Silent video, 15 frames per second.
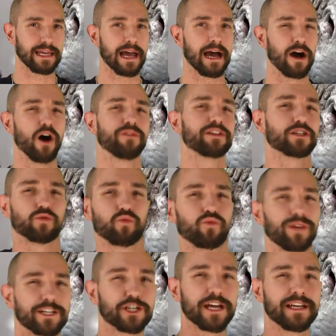Yeah, all this
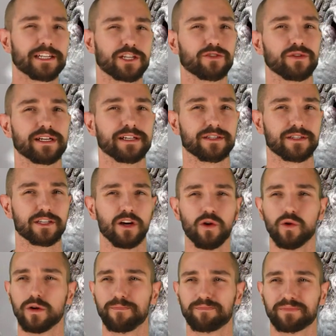rich history is
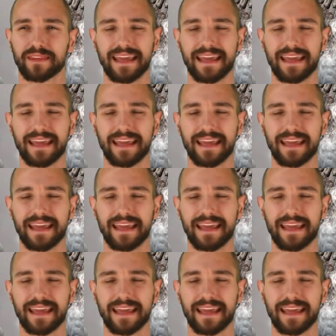so